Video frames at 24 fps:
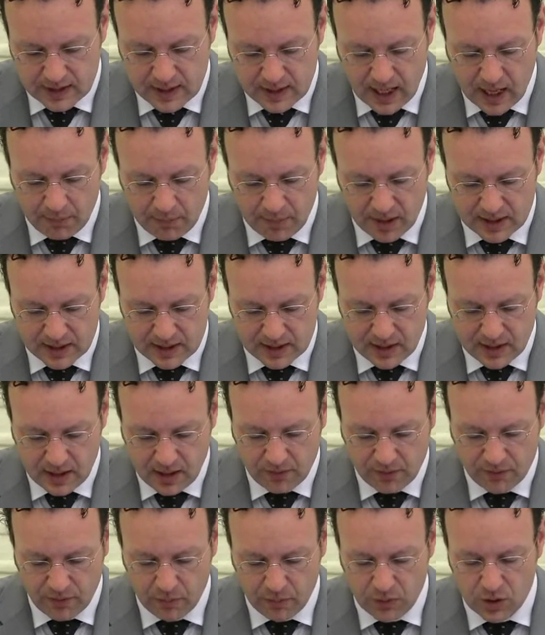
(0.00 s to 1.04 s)
Sabas
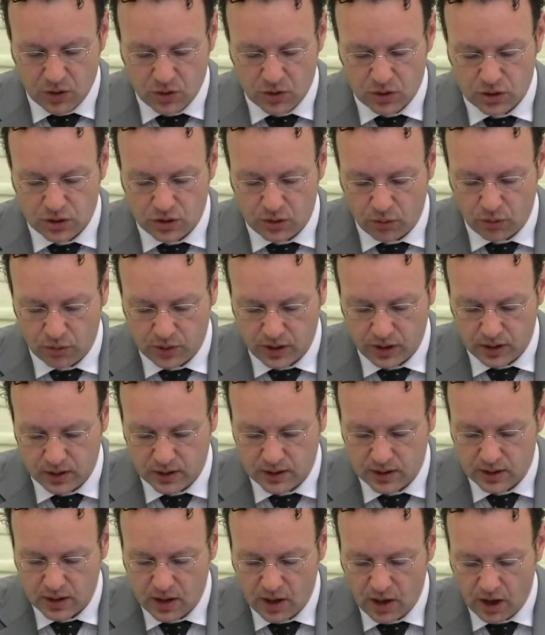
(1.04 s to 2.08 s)
from the
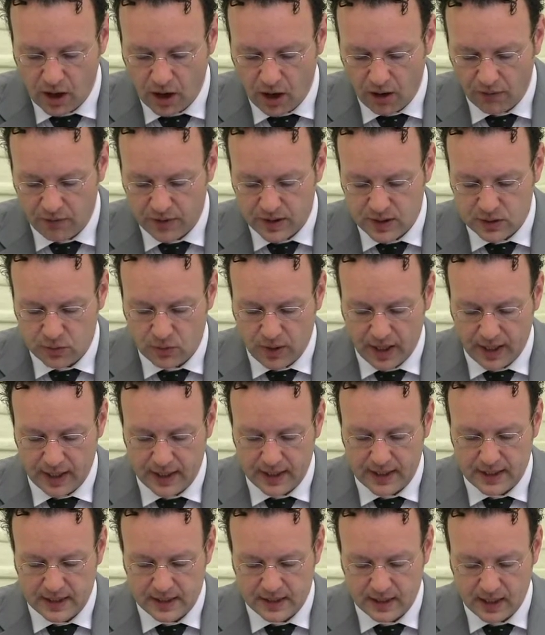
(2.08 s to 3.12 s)
custodians of his
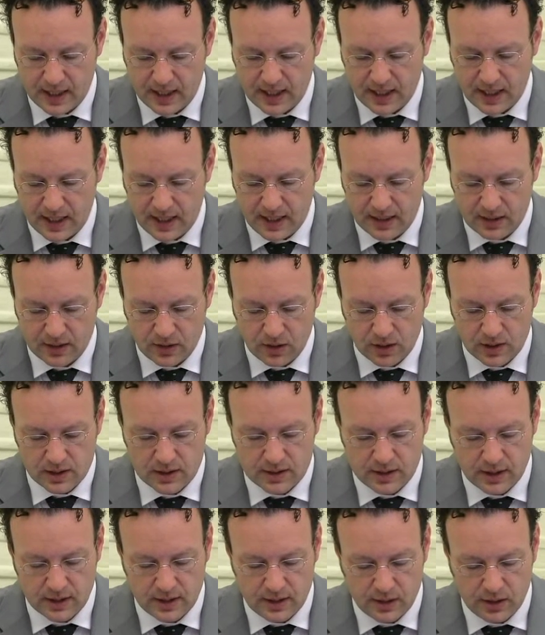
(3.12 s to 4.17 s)
relics in
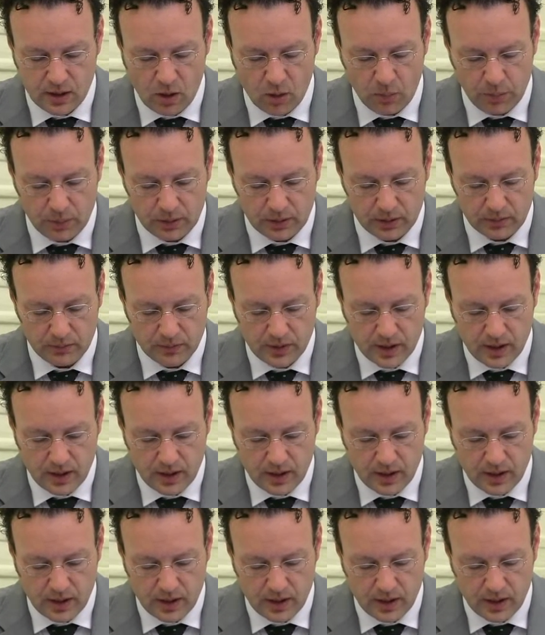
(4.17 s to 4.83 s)
Constantinople.